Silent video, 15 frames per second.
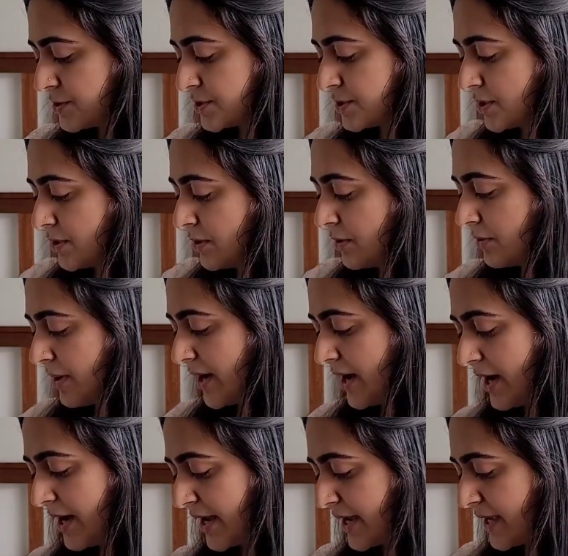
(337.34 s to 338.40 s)
So
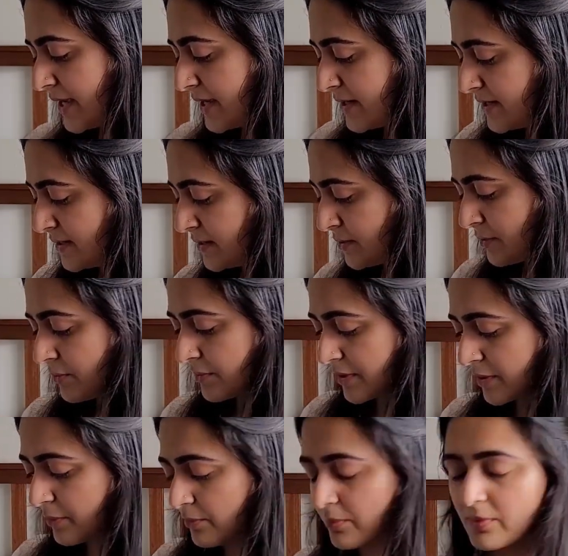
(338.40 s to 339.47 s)
I
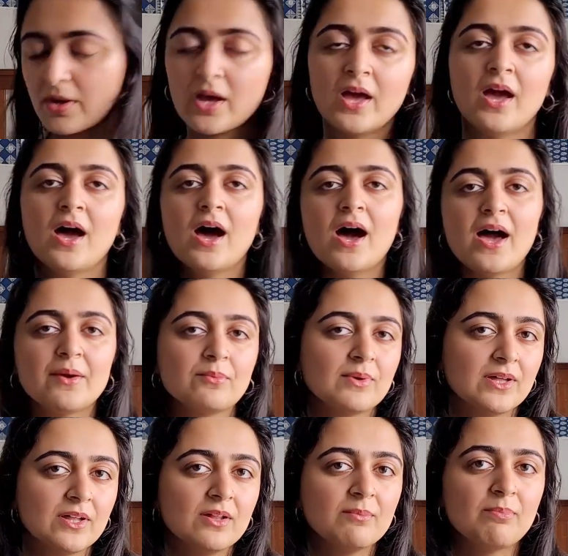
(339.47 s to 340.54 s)

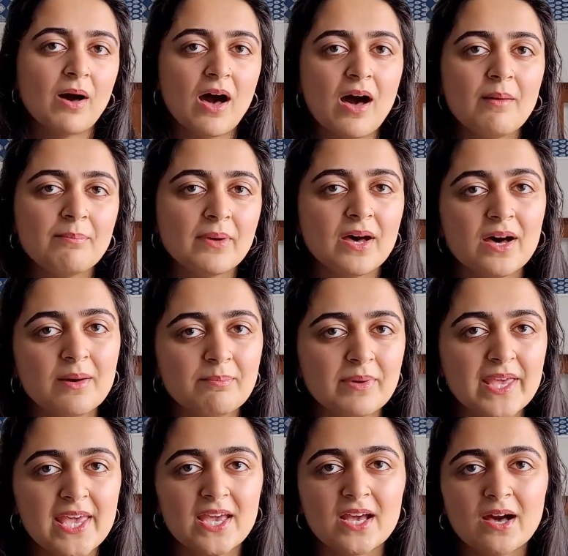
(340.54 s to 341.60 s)
will pop up
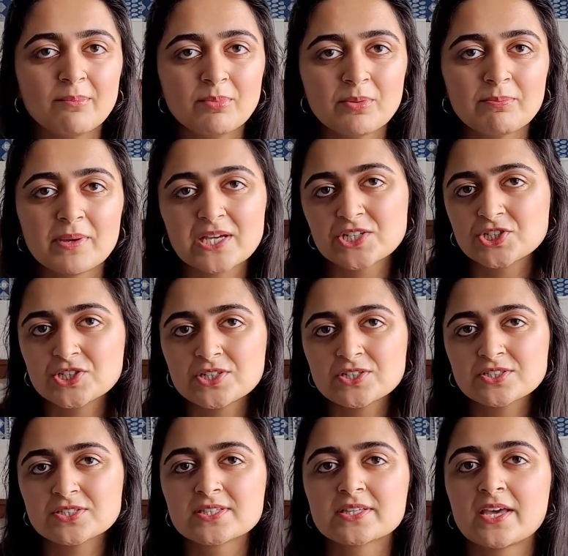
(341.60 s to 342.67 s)
a couple
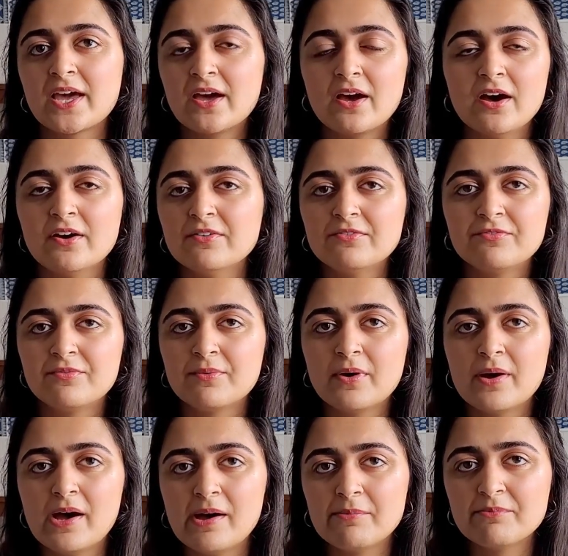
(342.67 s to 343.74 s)
pictures of
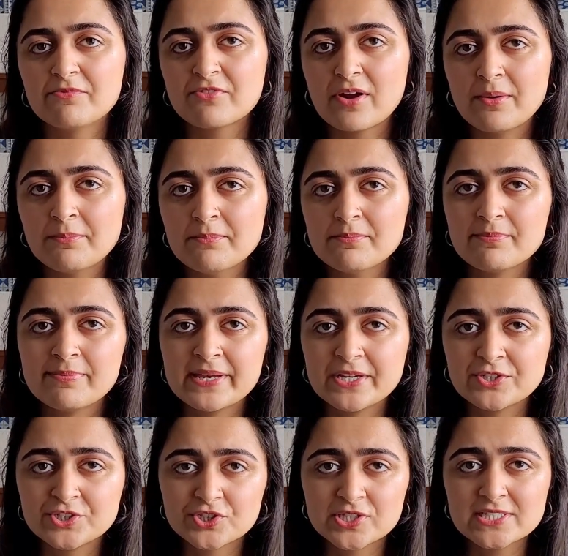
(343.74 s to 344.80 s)
from
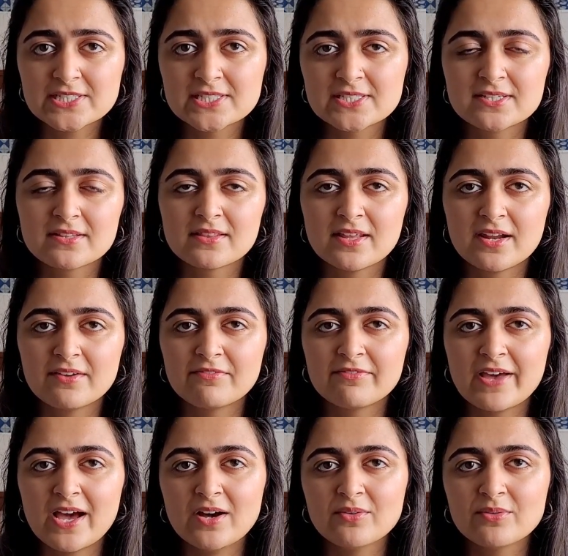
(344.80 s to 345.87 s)
Pinterest that I
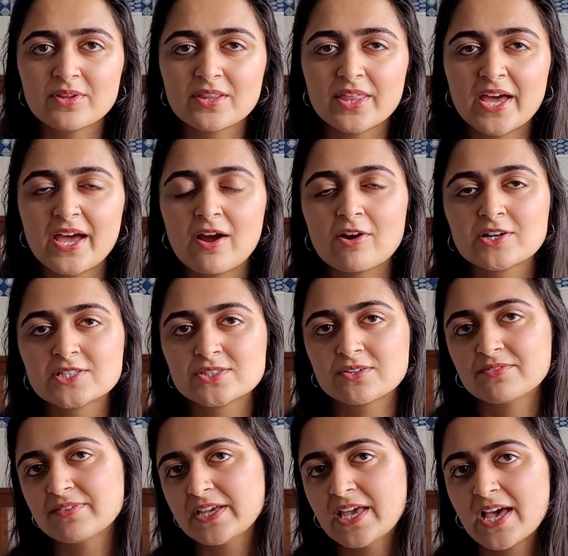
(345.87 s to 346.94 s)
found that are
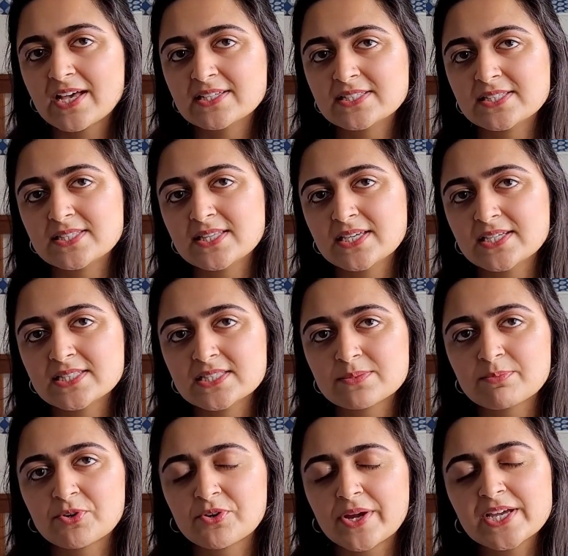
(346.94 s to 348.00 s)
serving as the
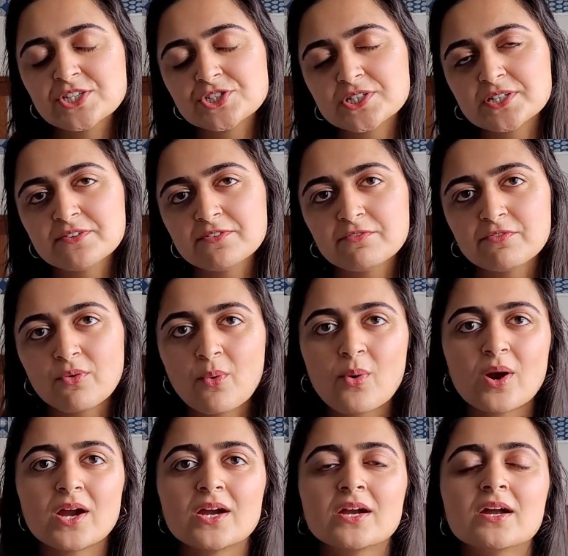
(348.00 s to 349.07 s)
inspiration
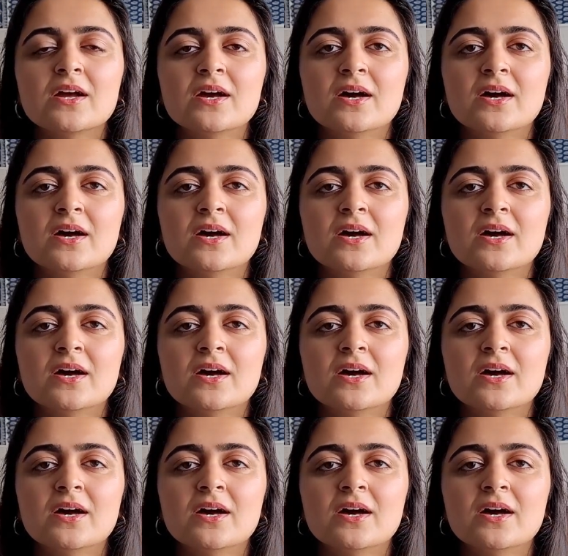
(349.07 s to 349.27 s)
for